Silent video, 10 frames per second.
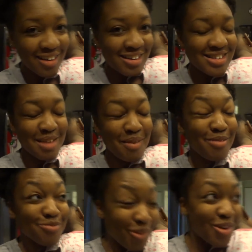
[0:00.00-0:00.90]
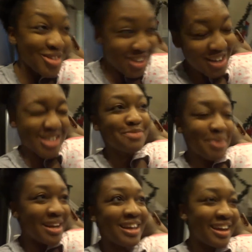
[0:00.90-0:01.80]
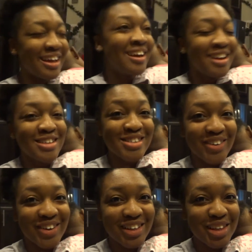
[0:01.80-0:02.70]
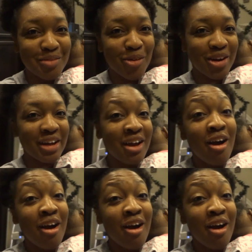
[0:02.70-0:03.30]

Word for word: It's like my world starts spinning so early in the morning.